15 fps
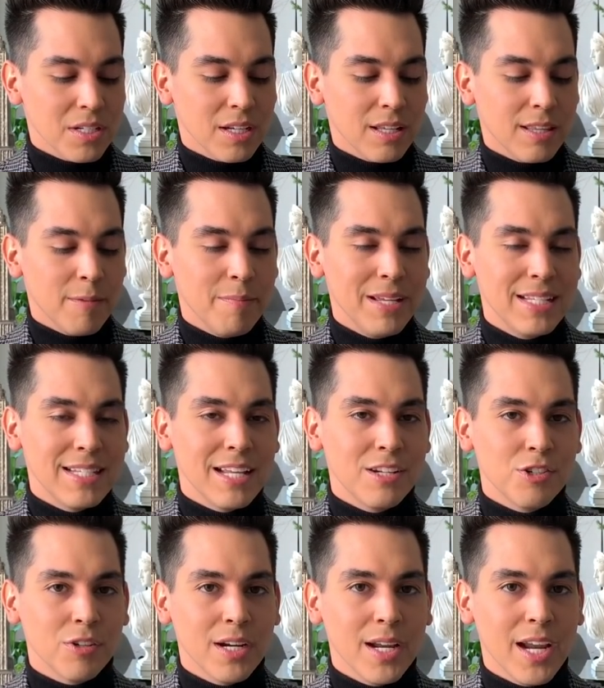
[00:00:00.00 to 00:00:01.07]
the mid
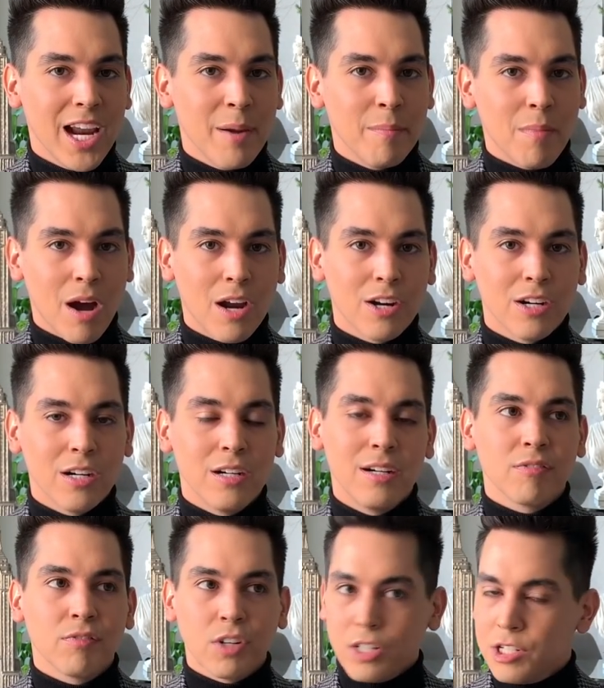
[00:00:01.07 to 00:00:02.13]
century modern
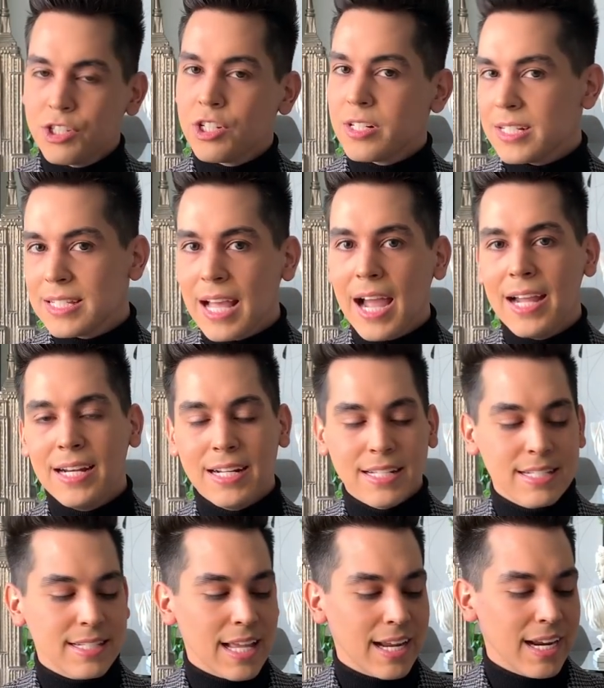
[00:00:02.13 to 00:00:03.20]
furniture design and
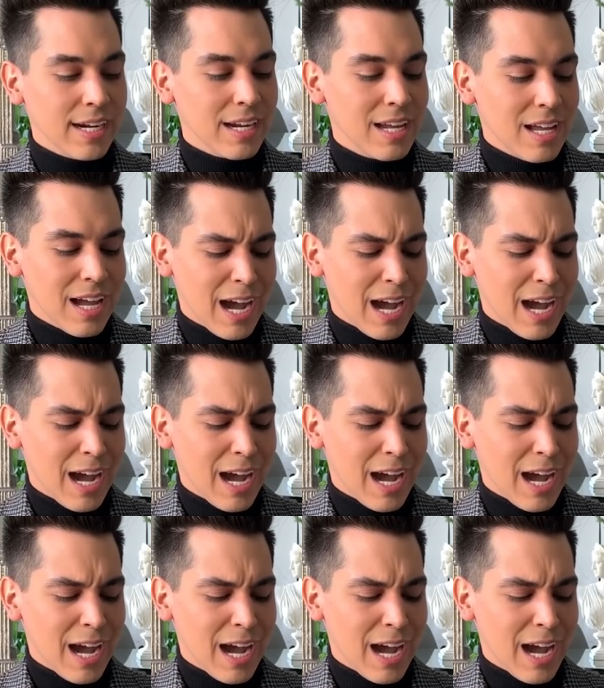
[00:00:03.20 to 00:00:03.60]
aesthetic,